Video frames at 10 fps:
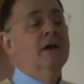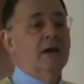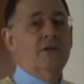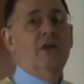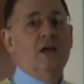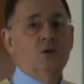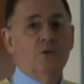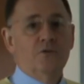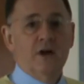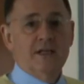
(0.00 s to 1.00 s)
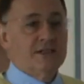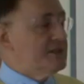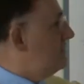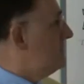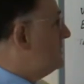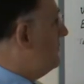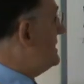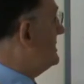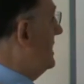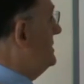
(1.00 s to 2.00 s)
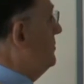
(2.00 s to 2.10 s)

and there you will find a series of essays in